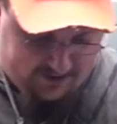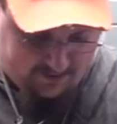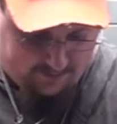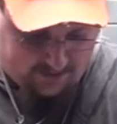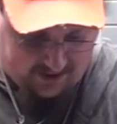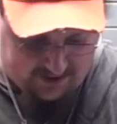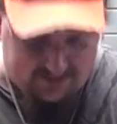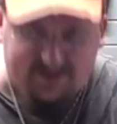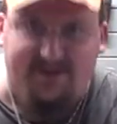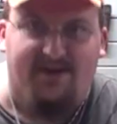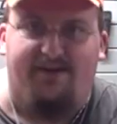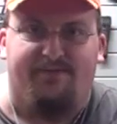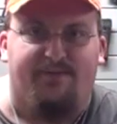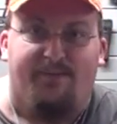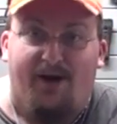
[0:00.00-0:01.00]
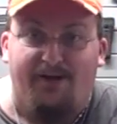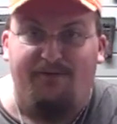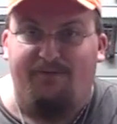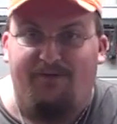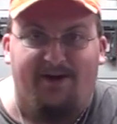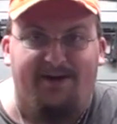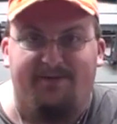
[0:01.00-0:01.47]
the unboxing of the mother
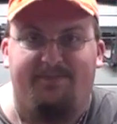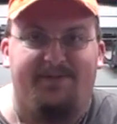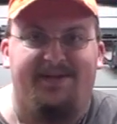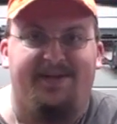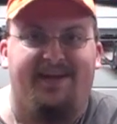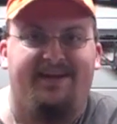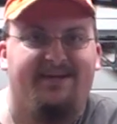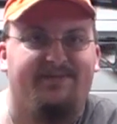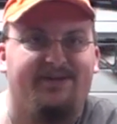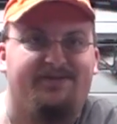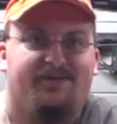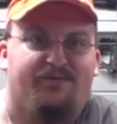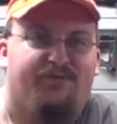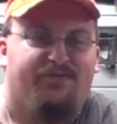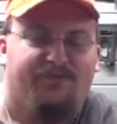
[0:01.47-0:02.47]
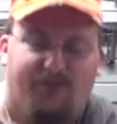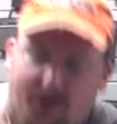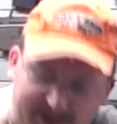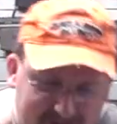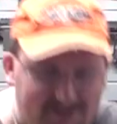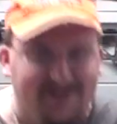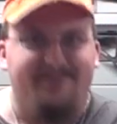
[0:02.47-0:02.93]
PKM that took
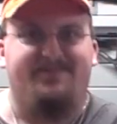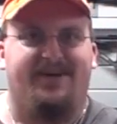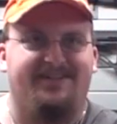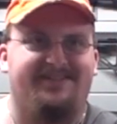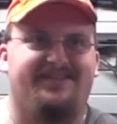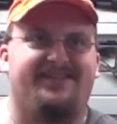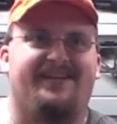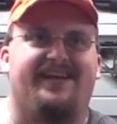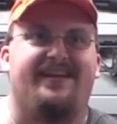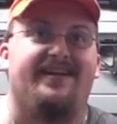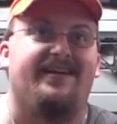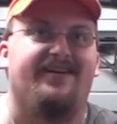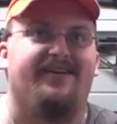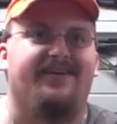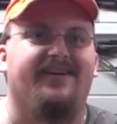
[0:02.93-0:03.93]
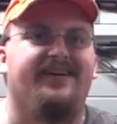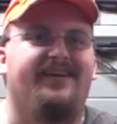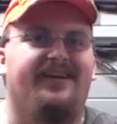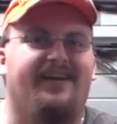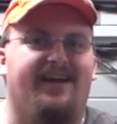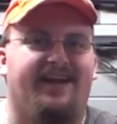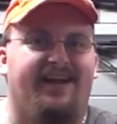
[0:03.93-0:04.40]
14 months to get here,
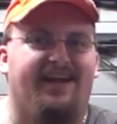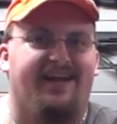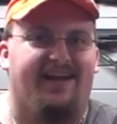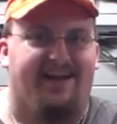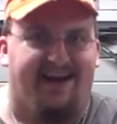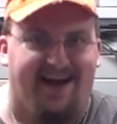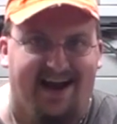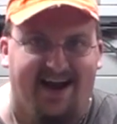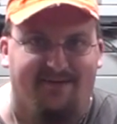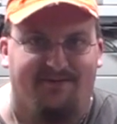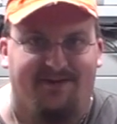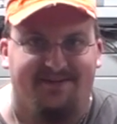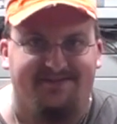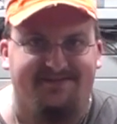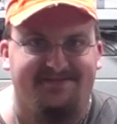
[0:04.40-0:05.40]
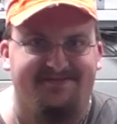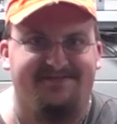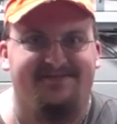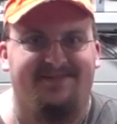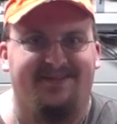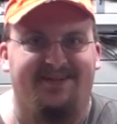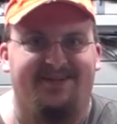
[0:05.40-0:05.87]
and I have it.
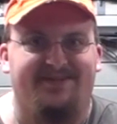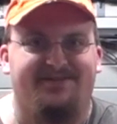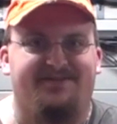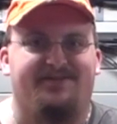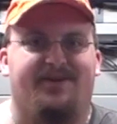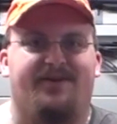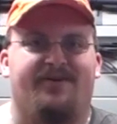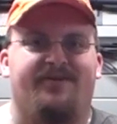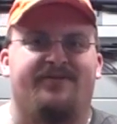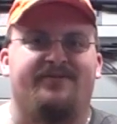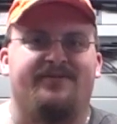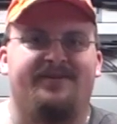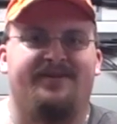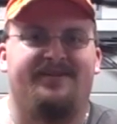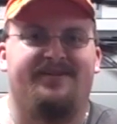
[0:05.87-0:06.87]
So,